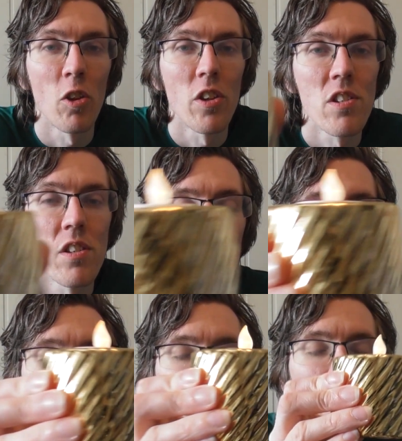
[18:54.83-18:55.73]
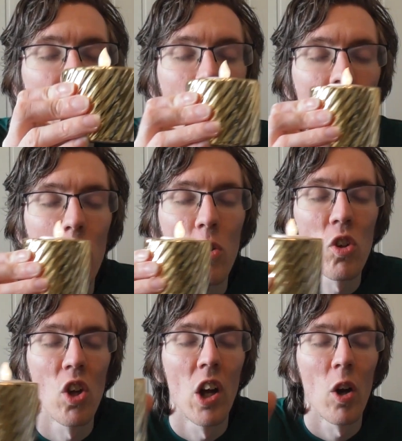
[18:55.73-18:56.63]
The snake
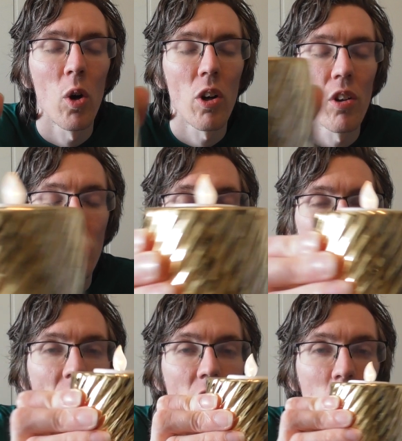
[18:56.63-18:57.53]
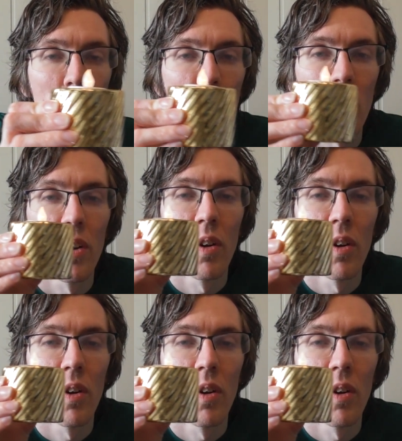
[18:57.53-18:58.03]
cannot hurt us anymore.